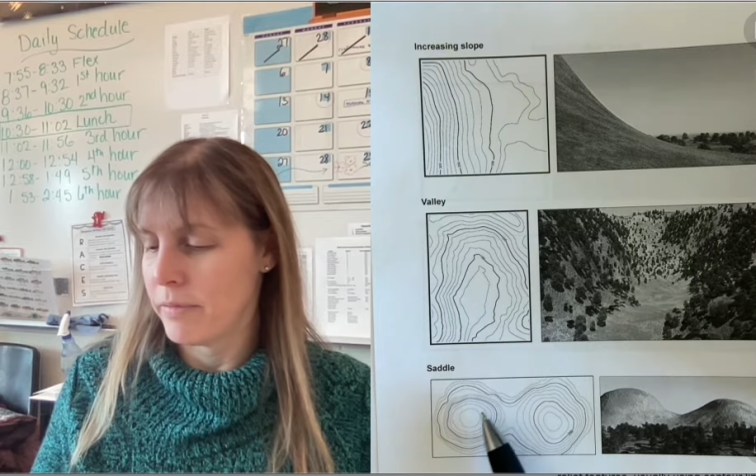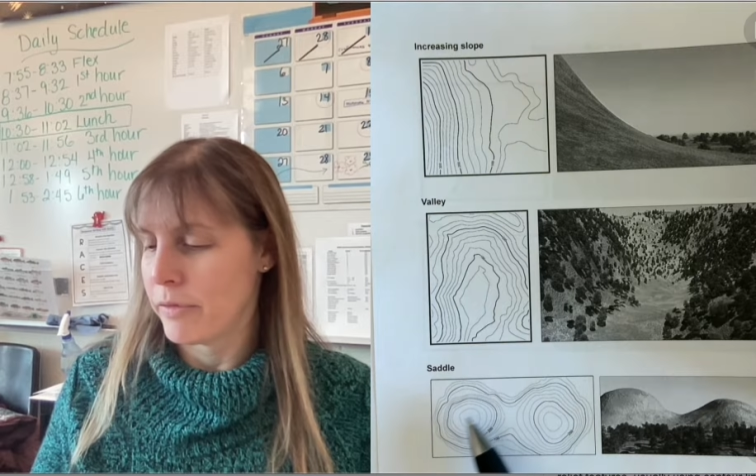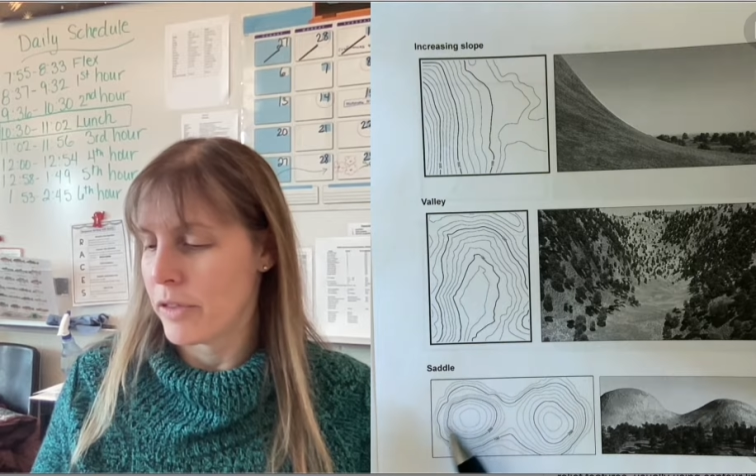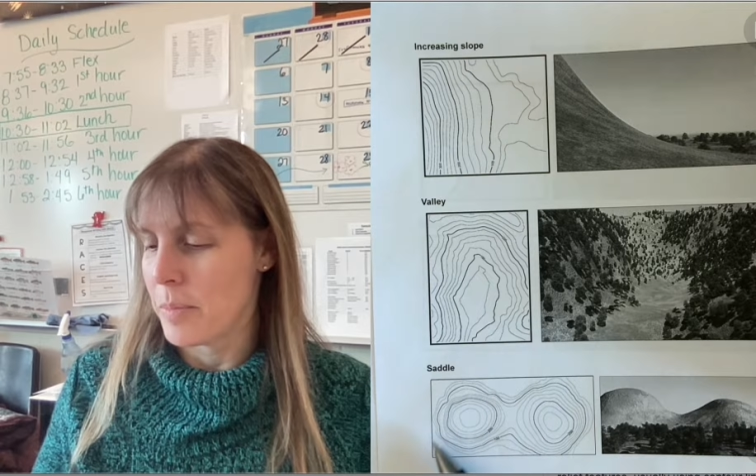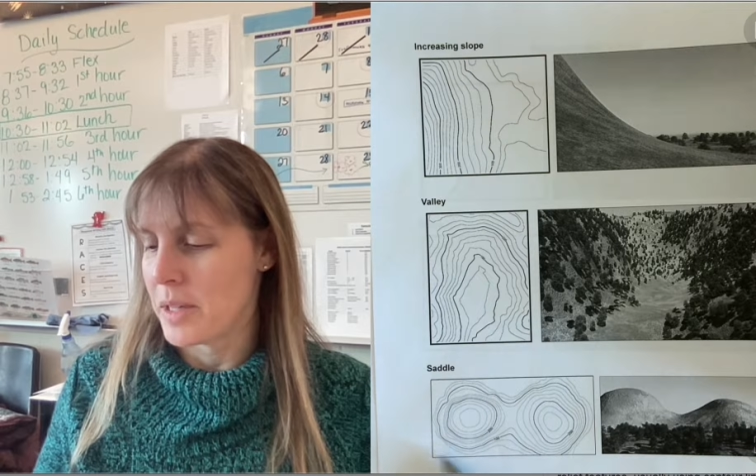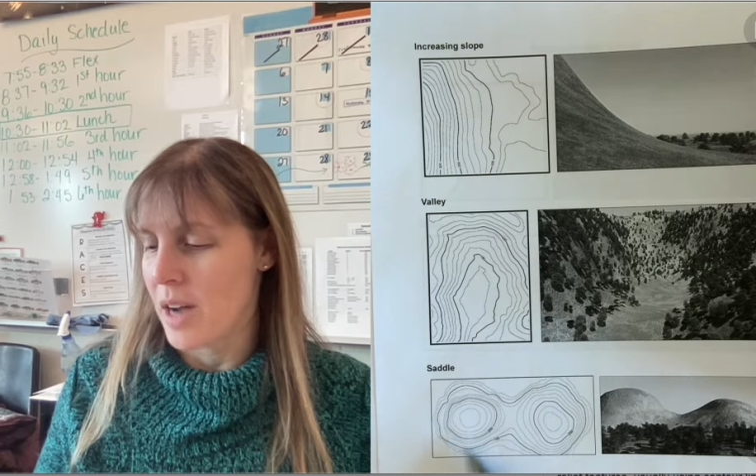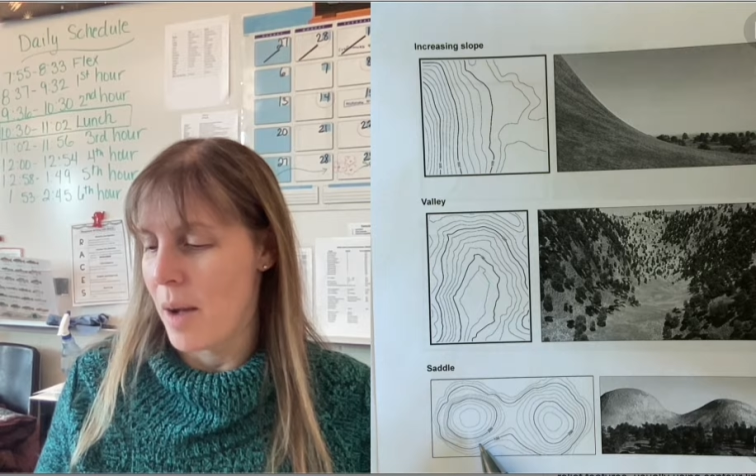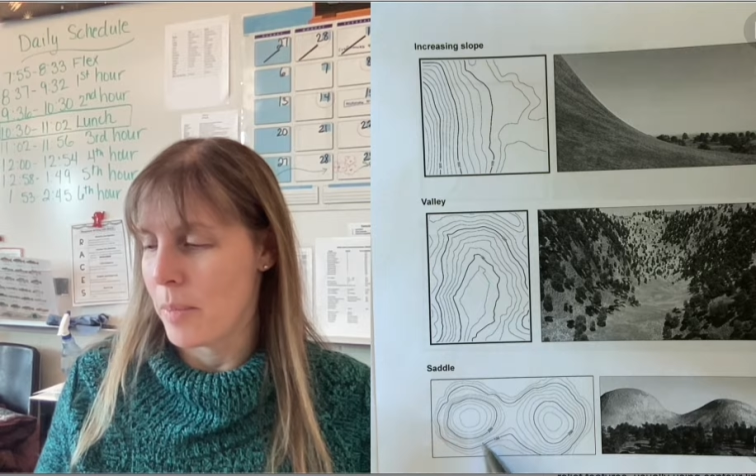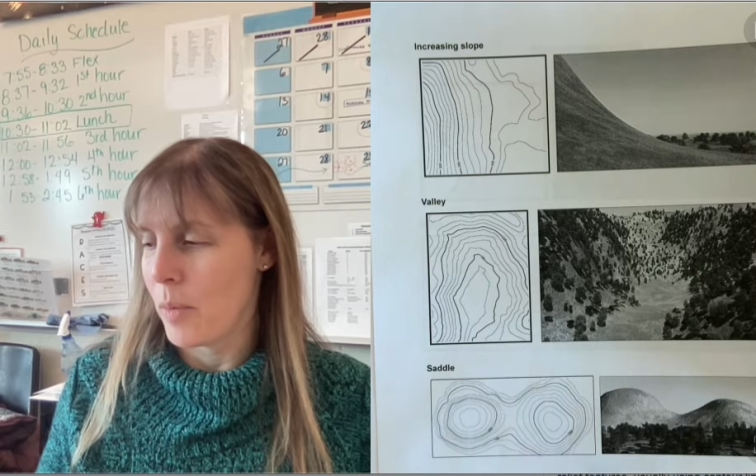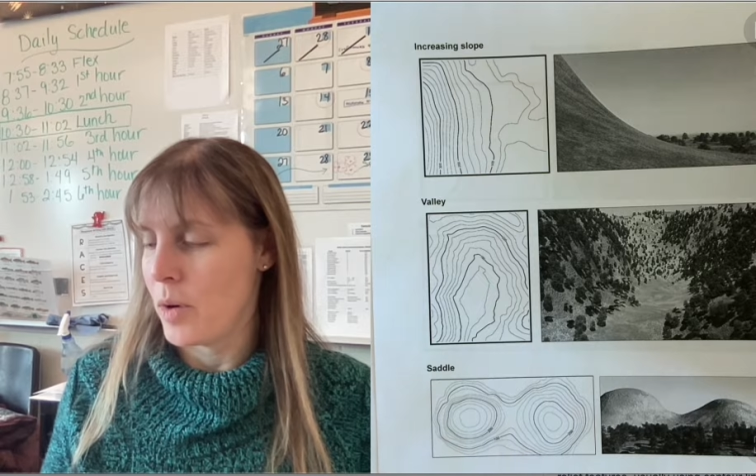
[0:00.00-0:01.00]
from the
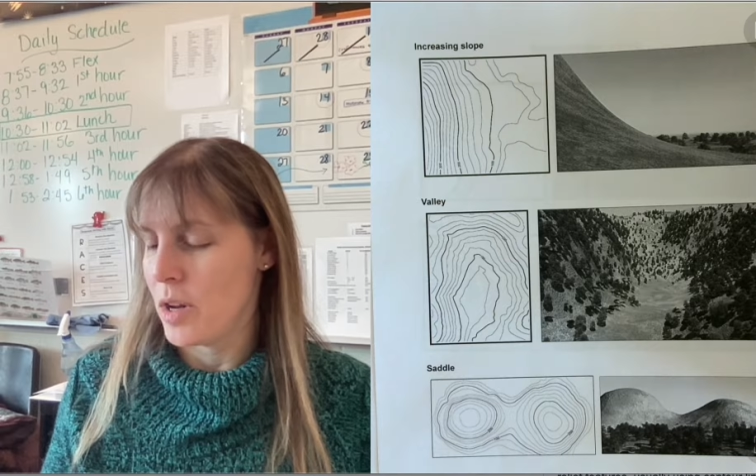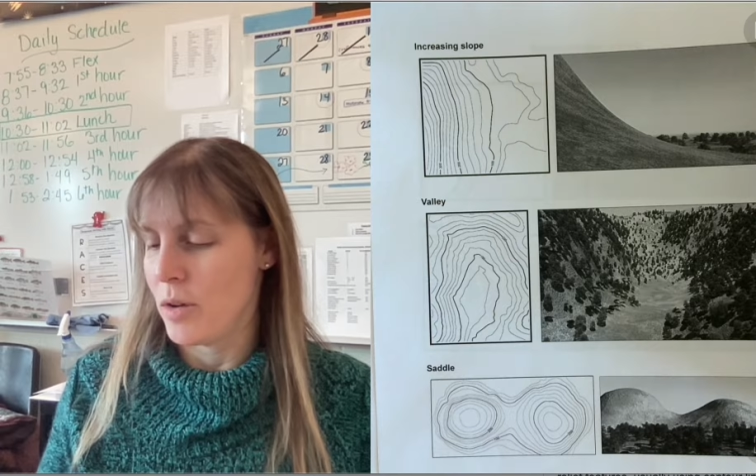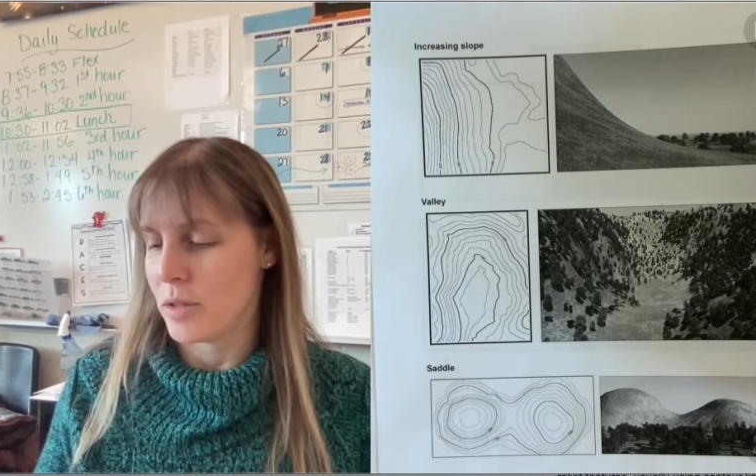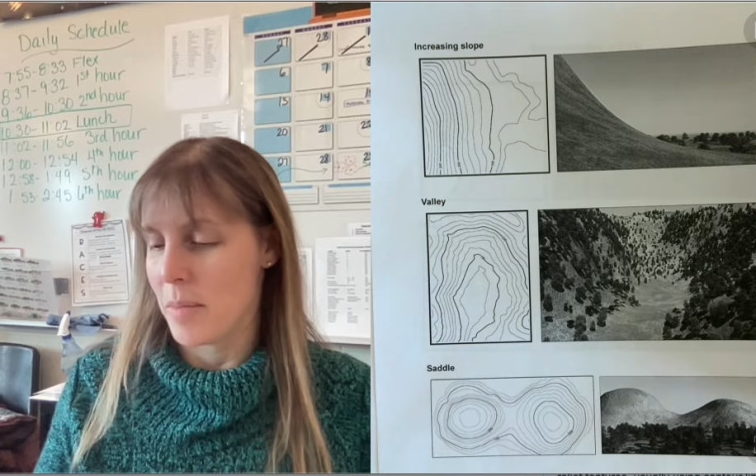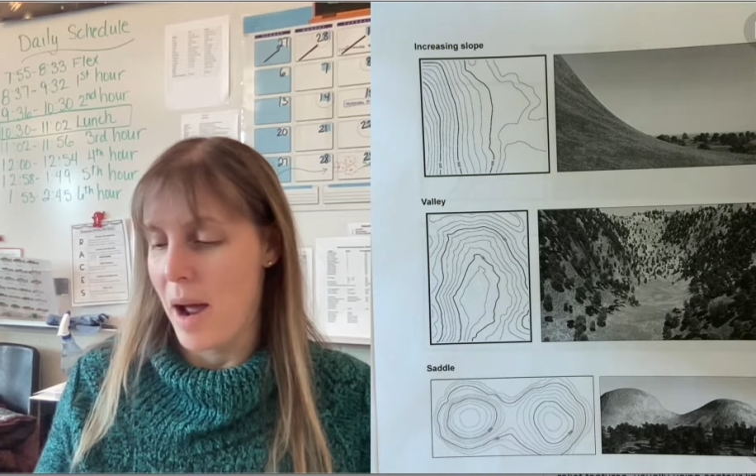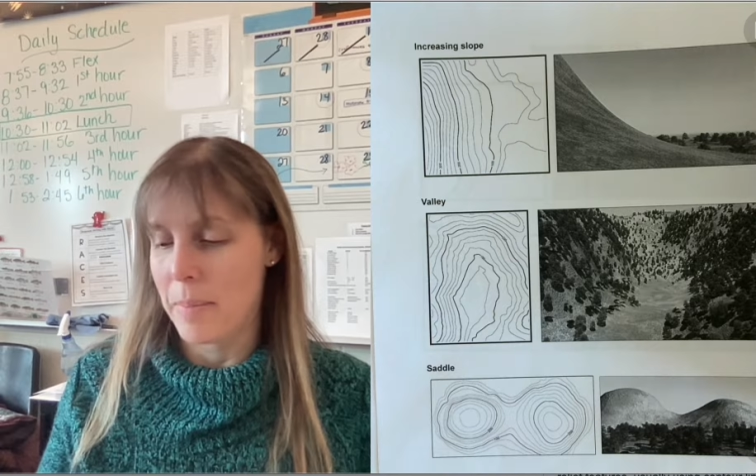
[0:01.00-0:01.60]
top when you use a map.